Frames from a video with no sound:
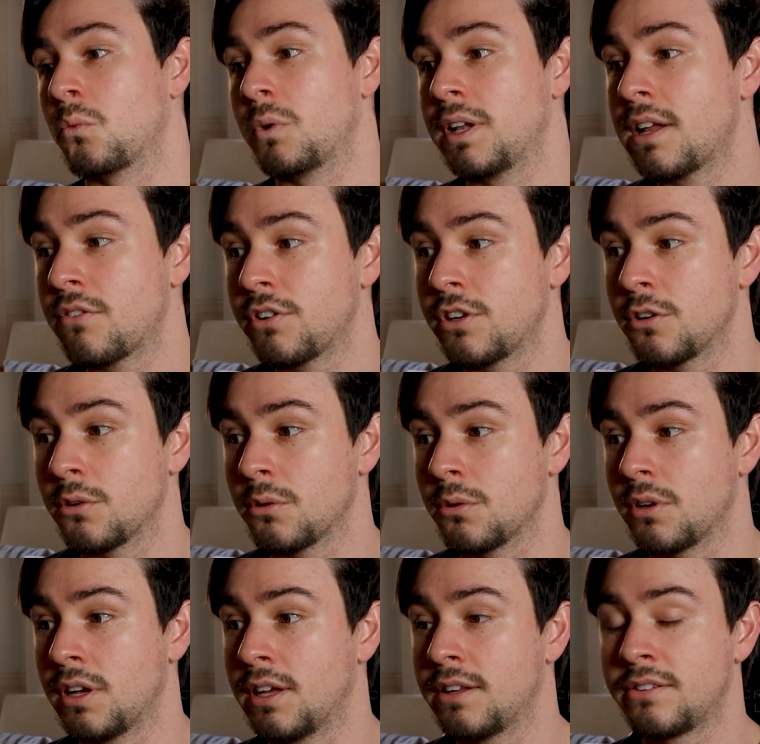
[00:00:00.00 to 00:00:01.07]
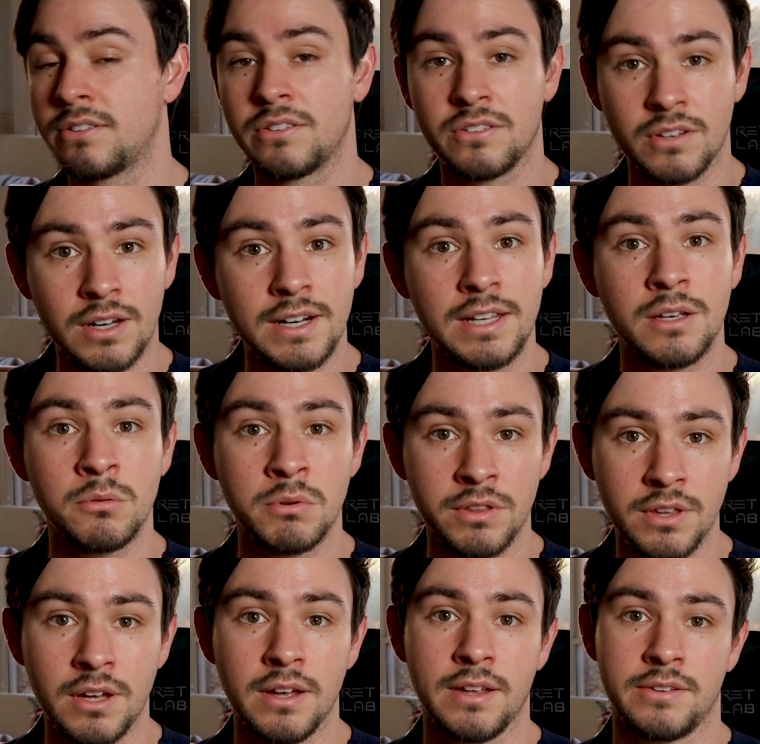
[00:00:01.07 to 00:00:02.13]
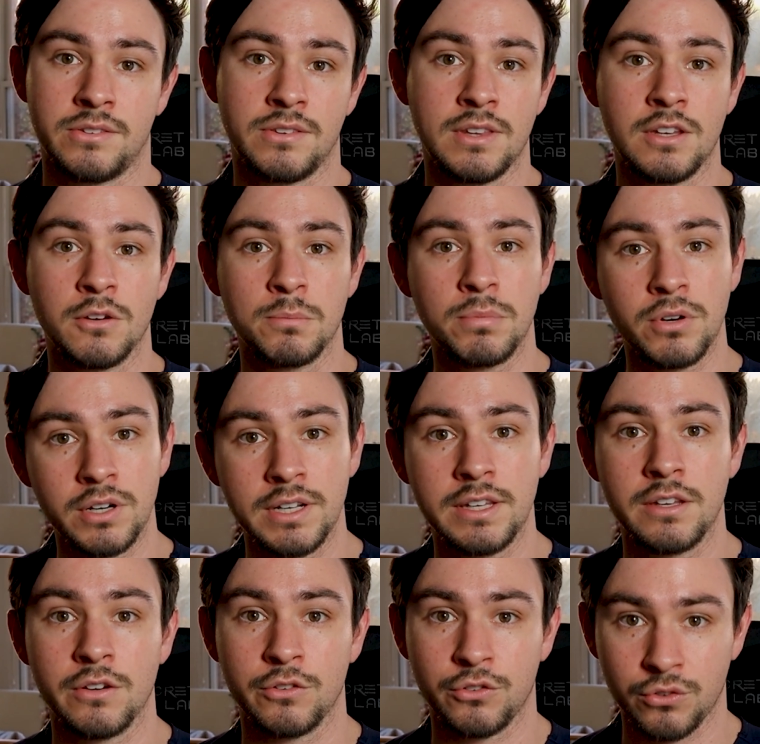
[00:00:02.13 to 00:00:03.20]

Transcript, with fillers: whenever you're studying with us, then you're putting your